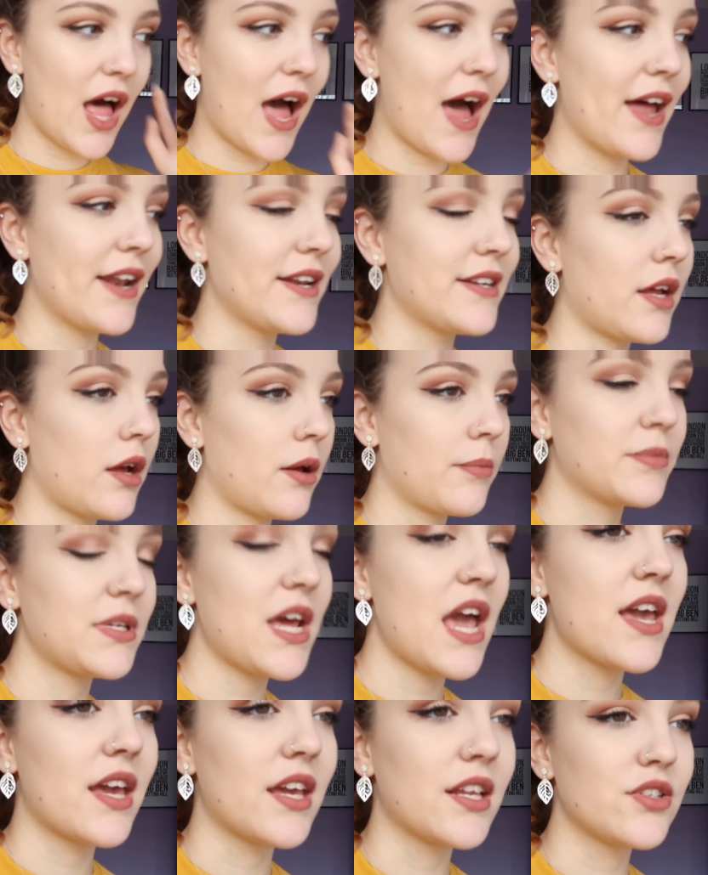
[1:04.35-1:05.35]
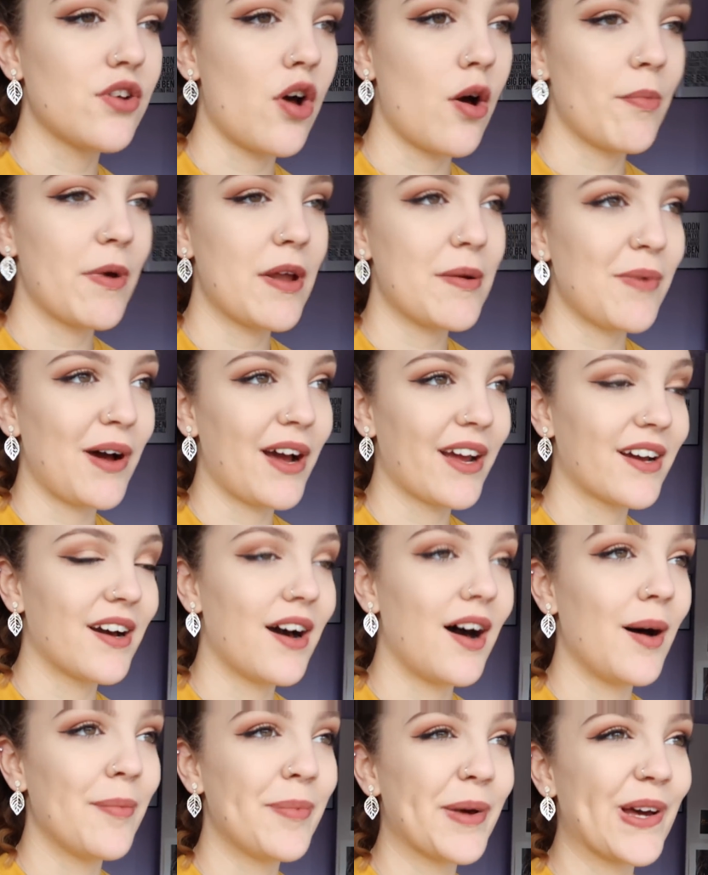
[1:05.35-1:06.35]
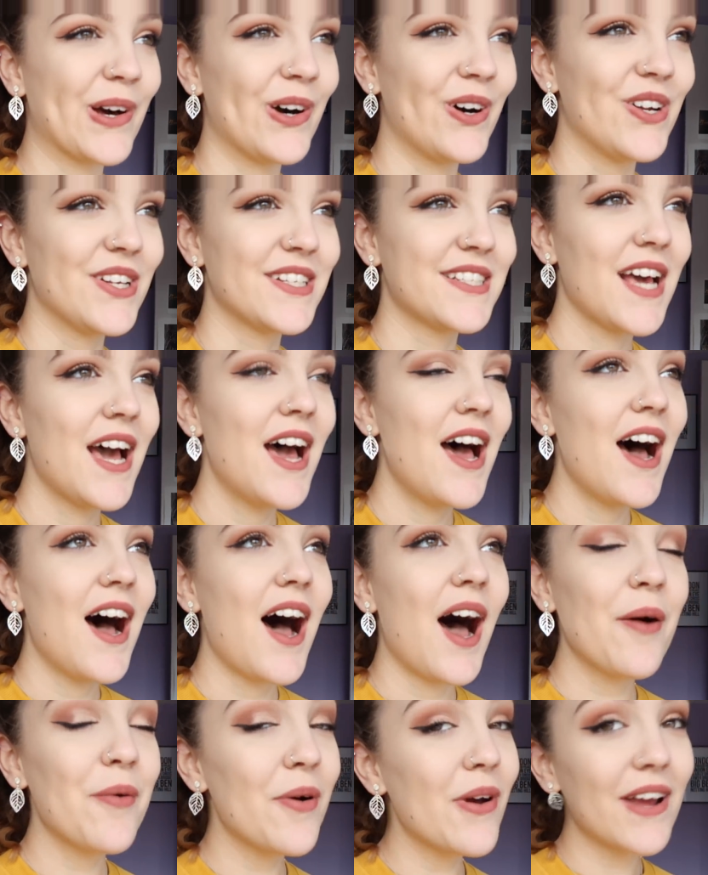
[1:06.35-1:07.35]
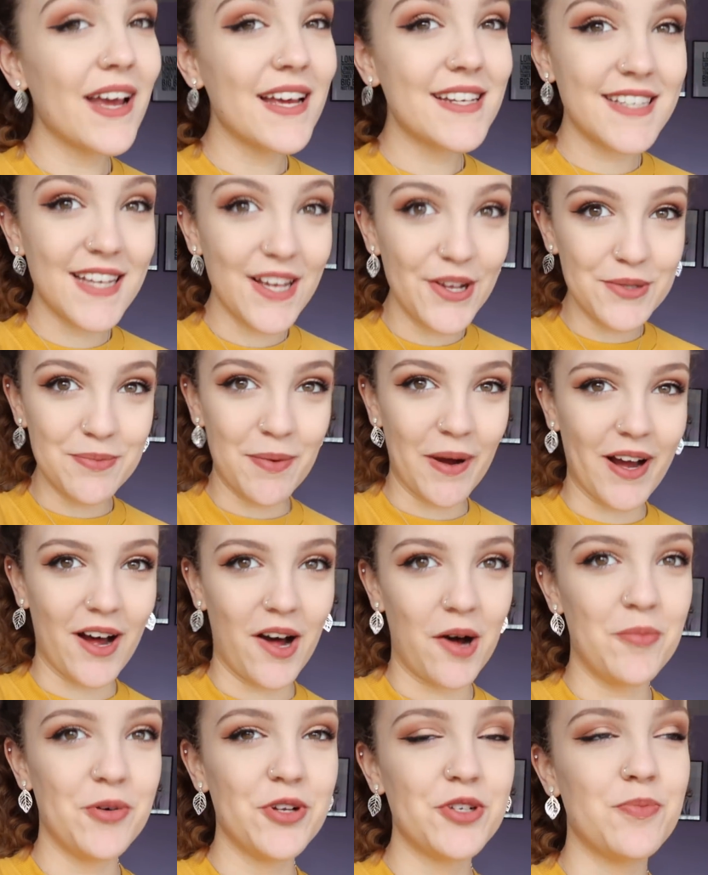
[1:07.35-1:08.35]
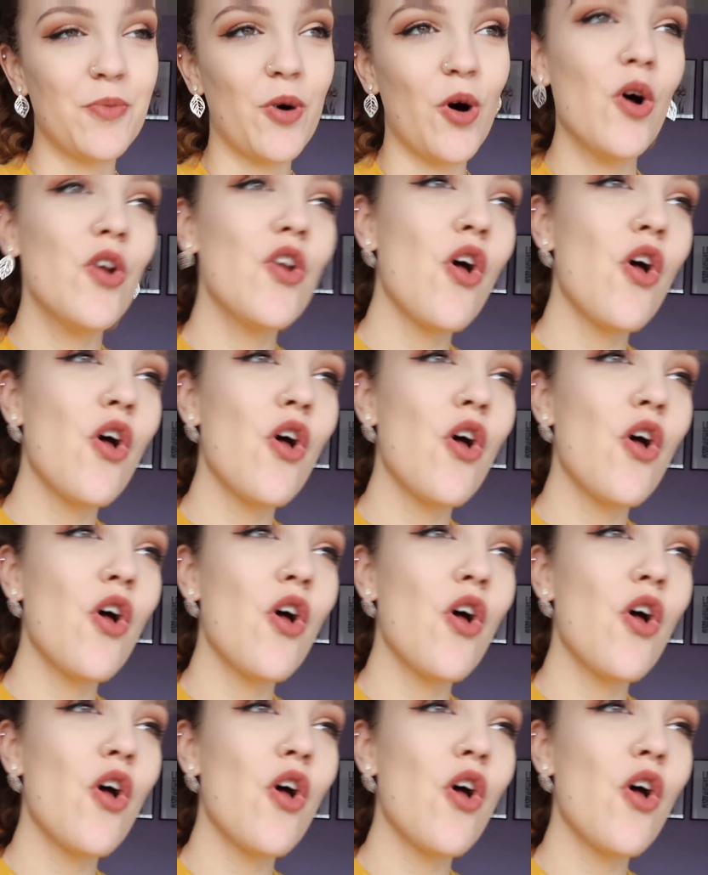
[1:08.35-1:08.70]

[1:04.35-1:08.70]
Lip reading: And I'm taking Tom in my car because I won't get to use my car much more.